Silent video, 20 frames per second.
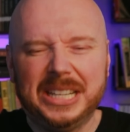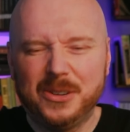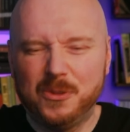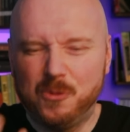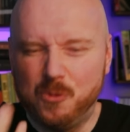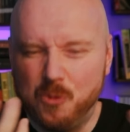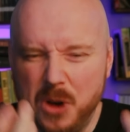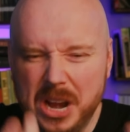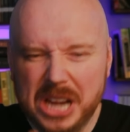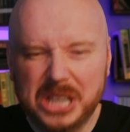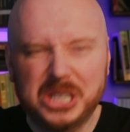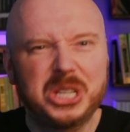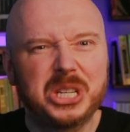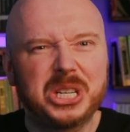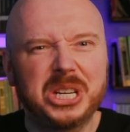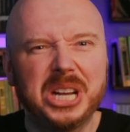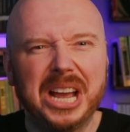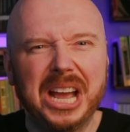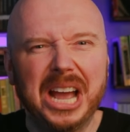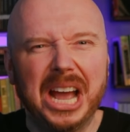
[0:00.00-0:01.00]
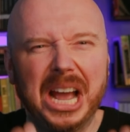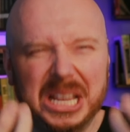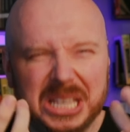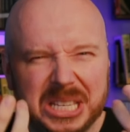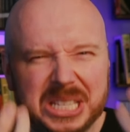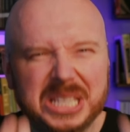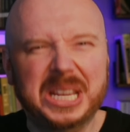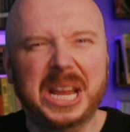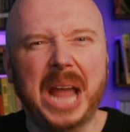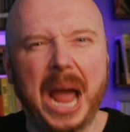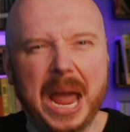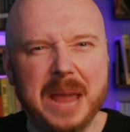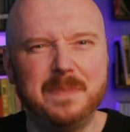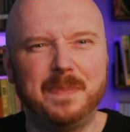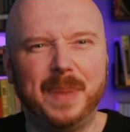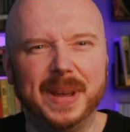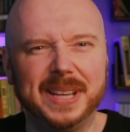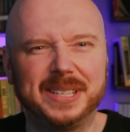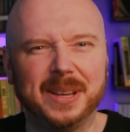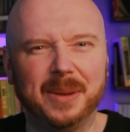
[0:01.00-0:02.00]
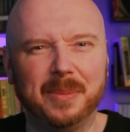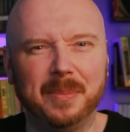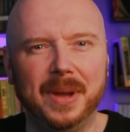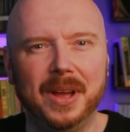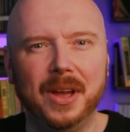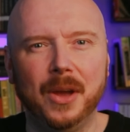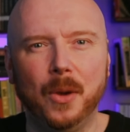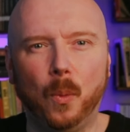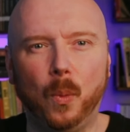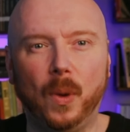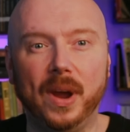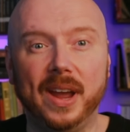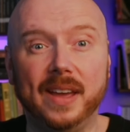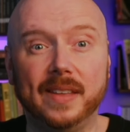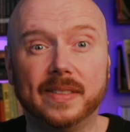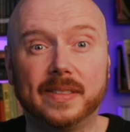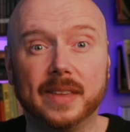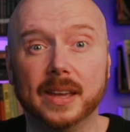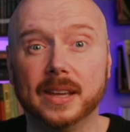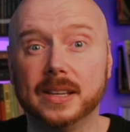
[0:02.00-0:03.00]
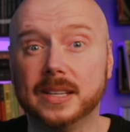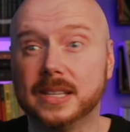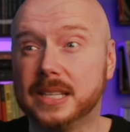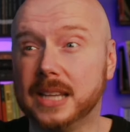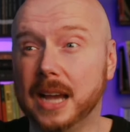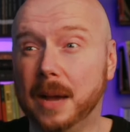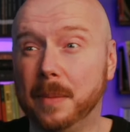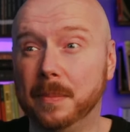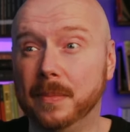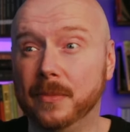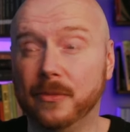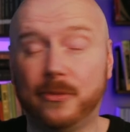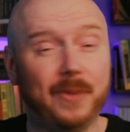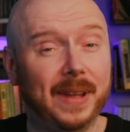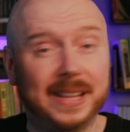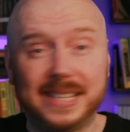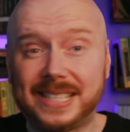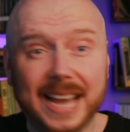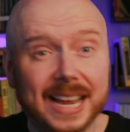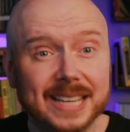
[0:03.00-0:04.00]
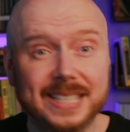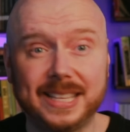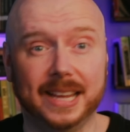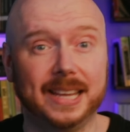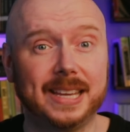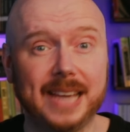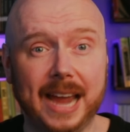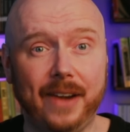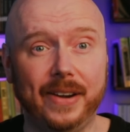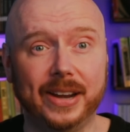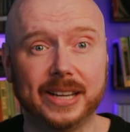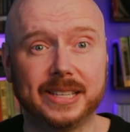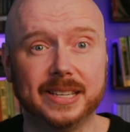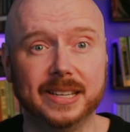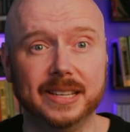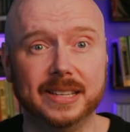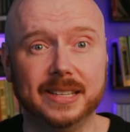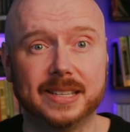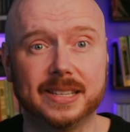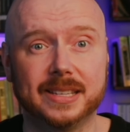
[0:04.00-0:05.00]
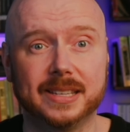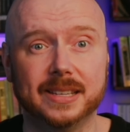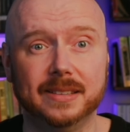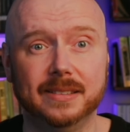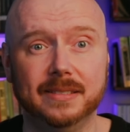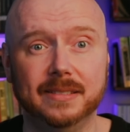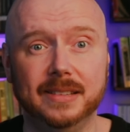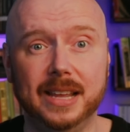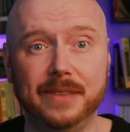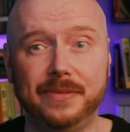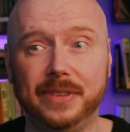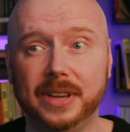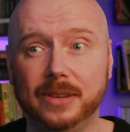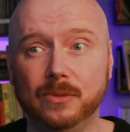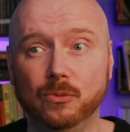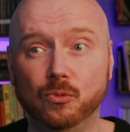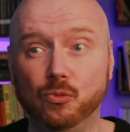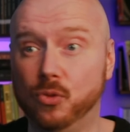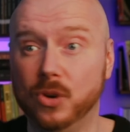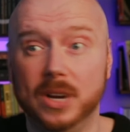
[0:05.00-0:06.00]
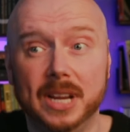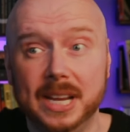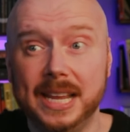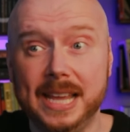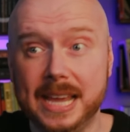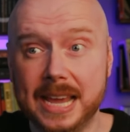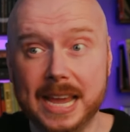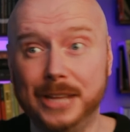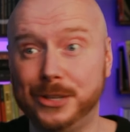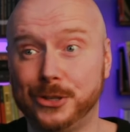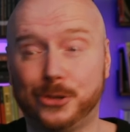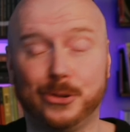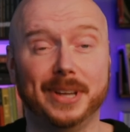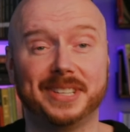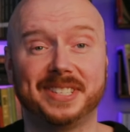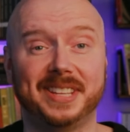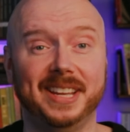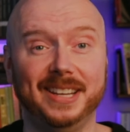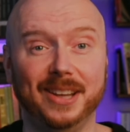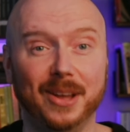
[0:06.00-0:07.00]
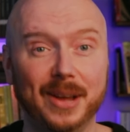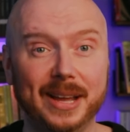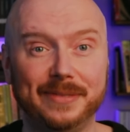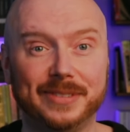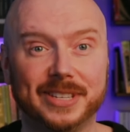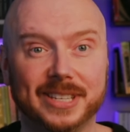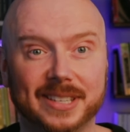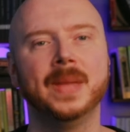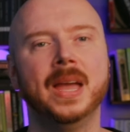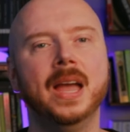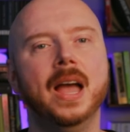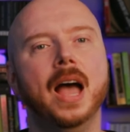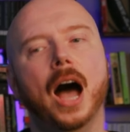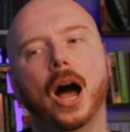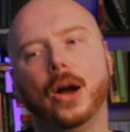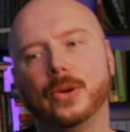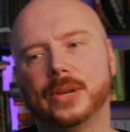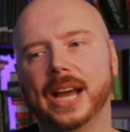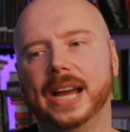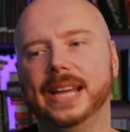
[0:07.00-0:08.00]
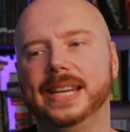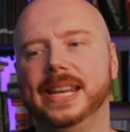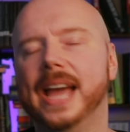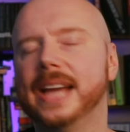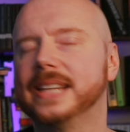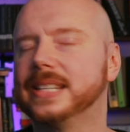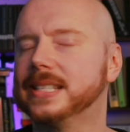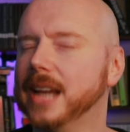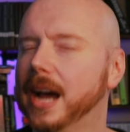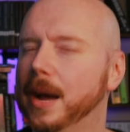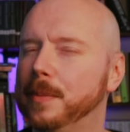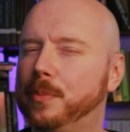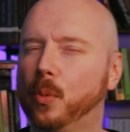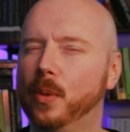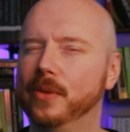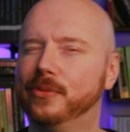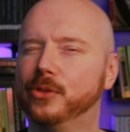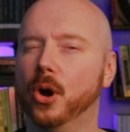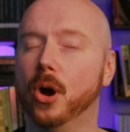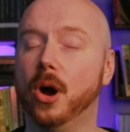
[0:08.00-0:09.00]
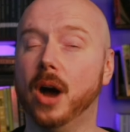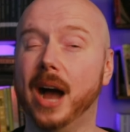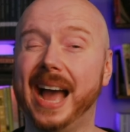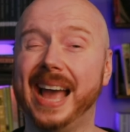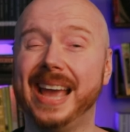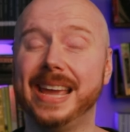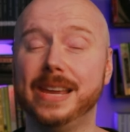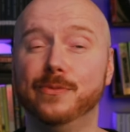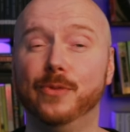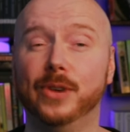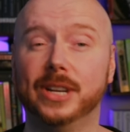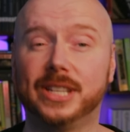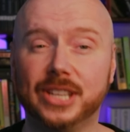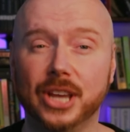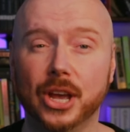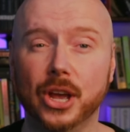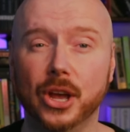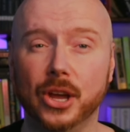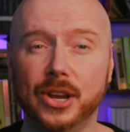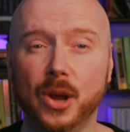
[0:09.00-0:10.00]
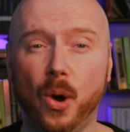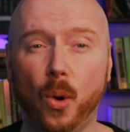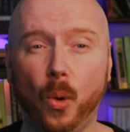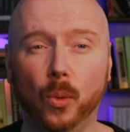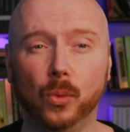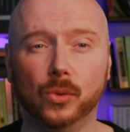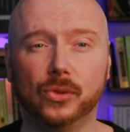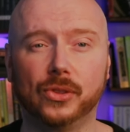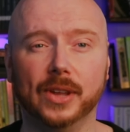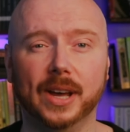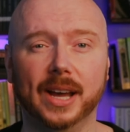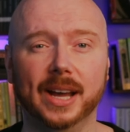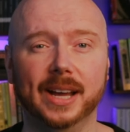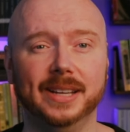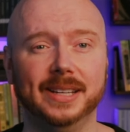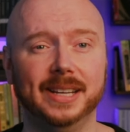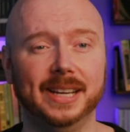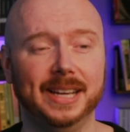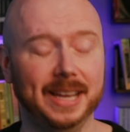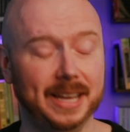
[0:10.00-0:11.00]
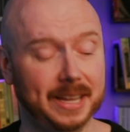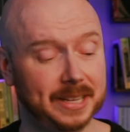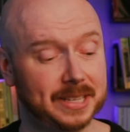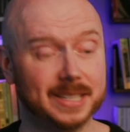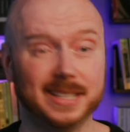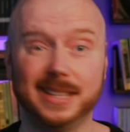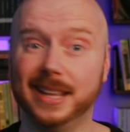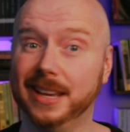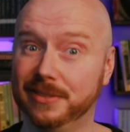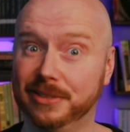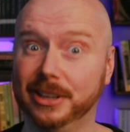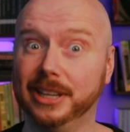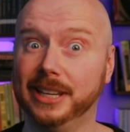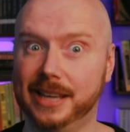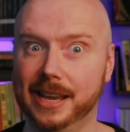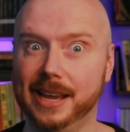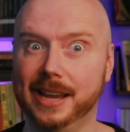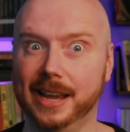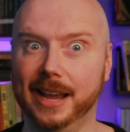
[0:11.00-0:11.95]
rich escapism with some fantastic characters living really interesting lives. Okay, next up, we've got a return author. It's Stephen King